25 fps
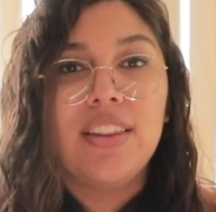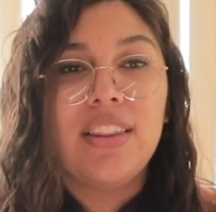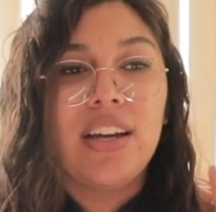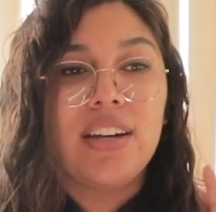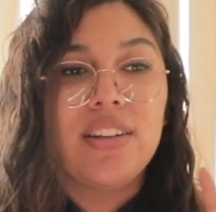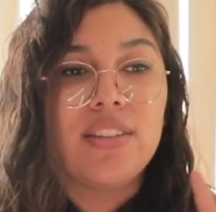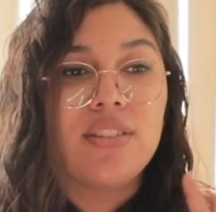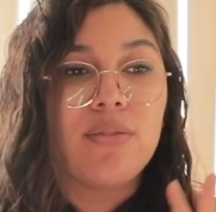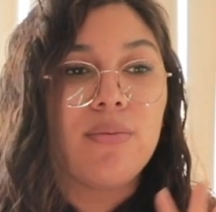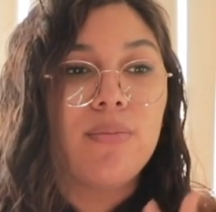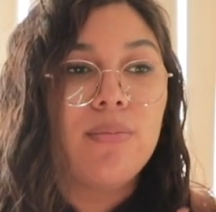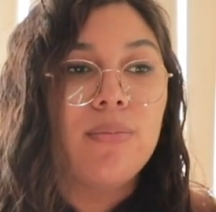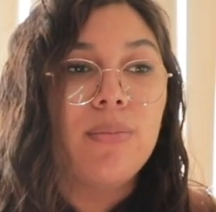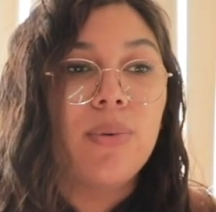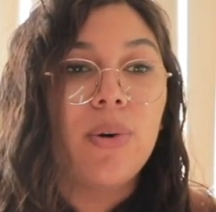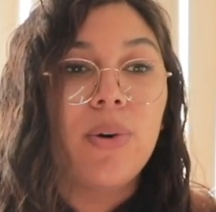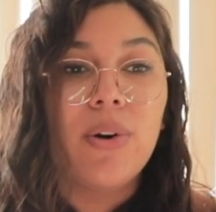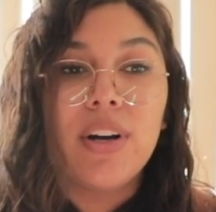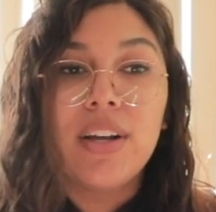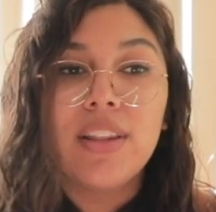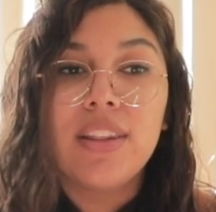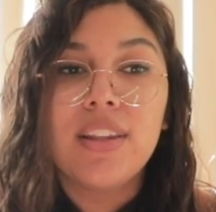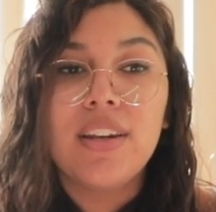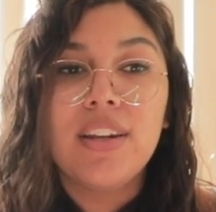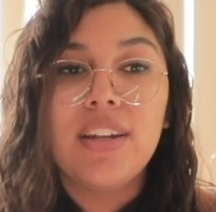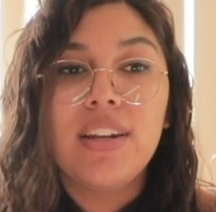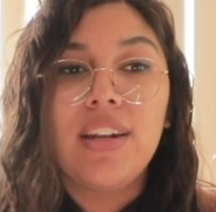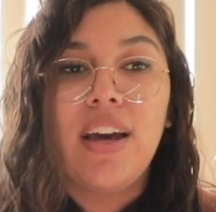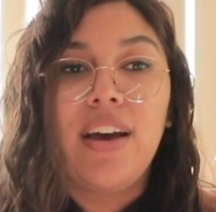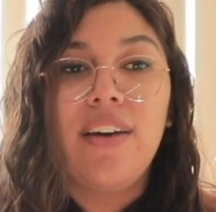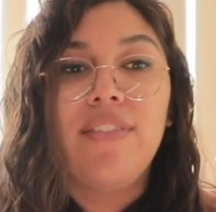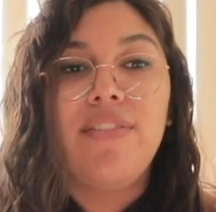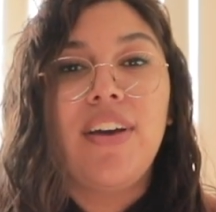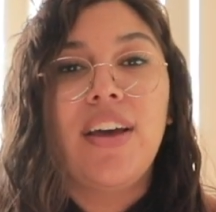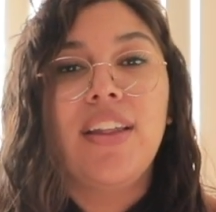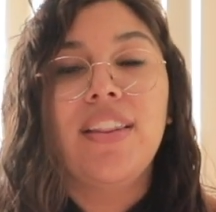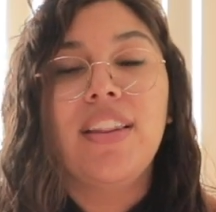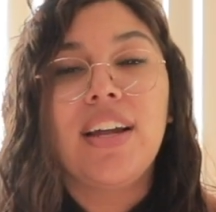That is more than
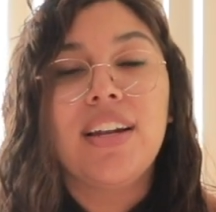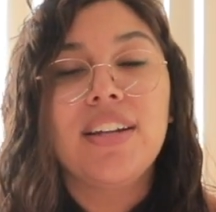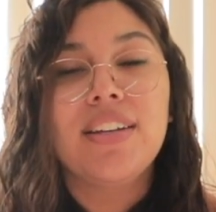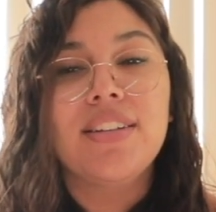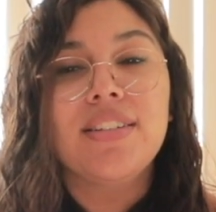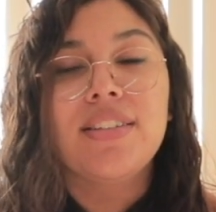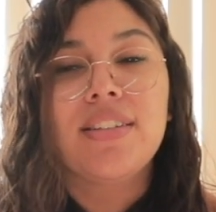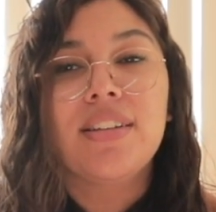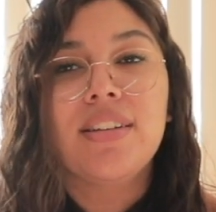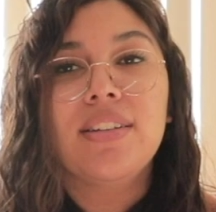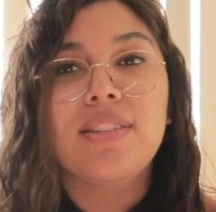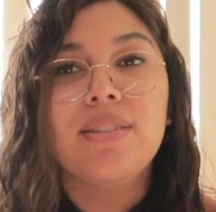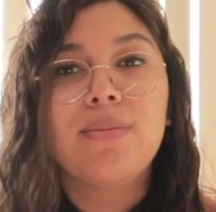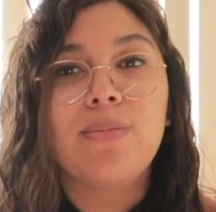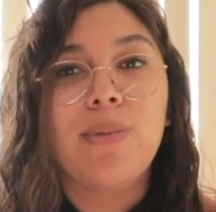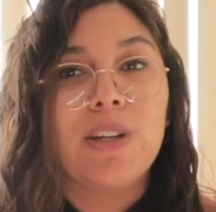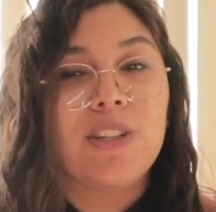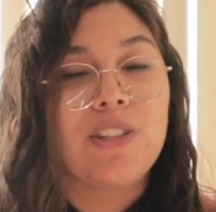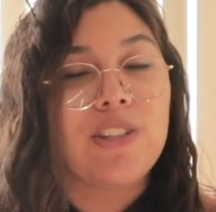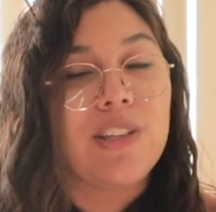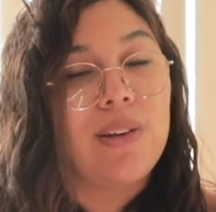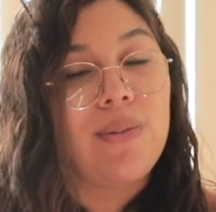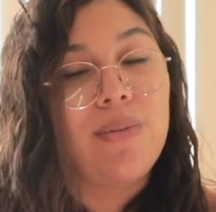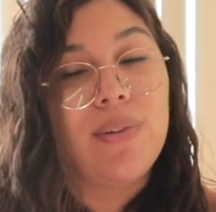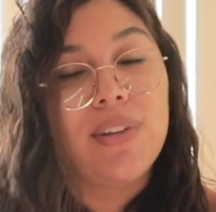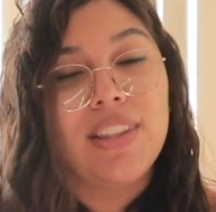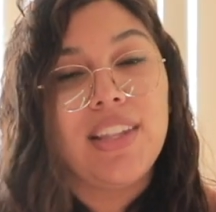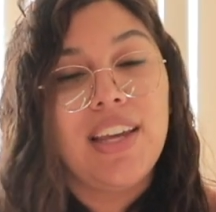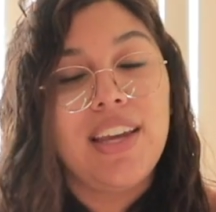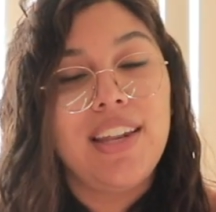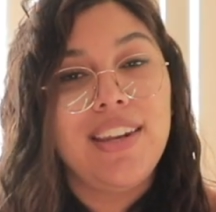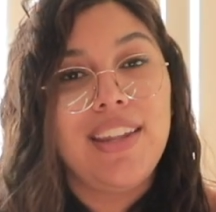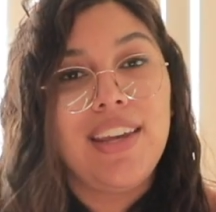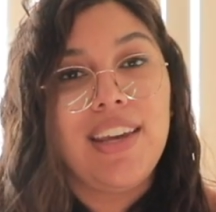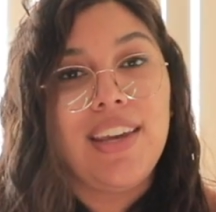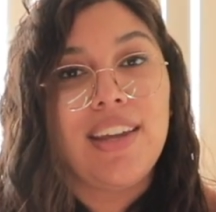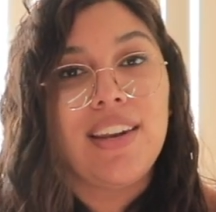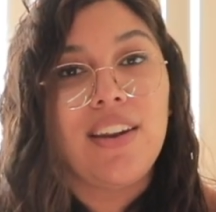enough, and that is especially what they
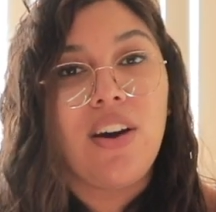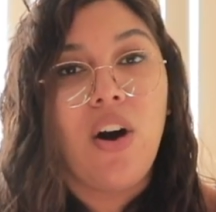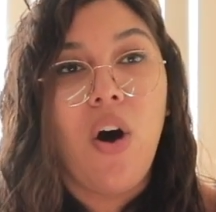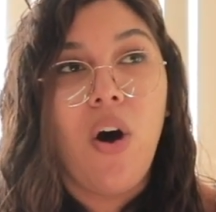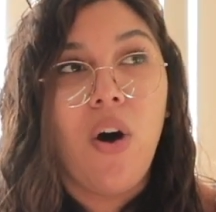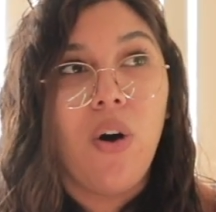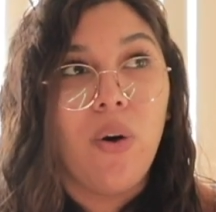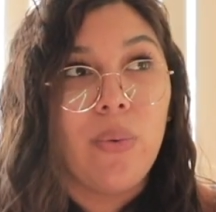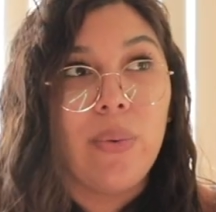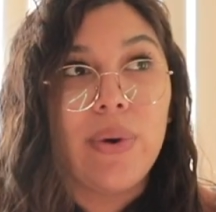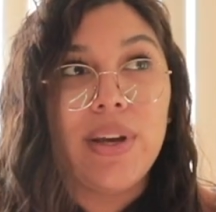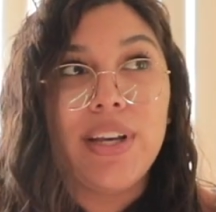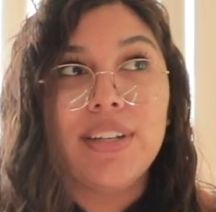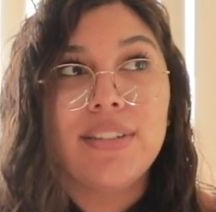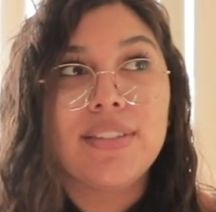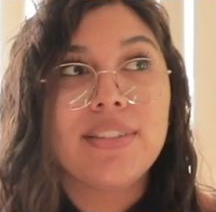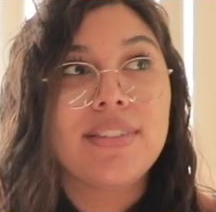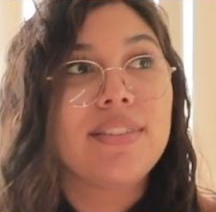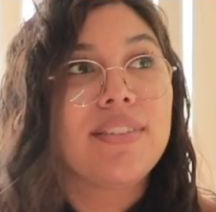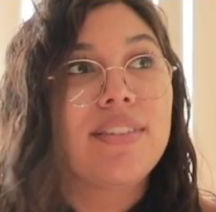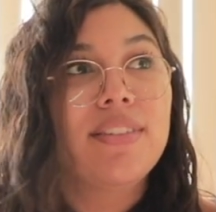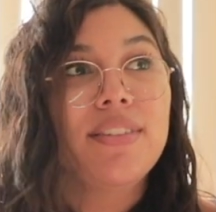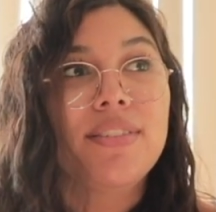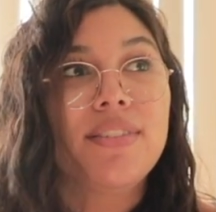need always.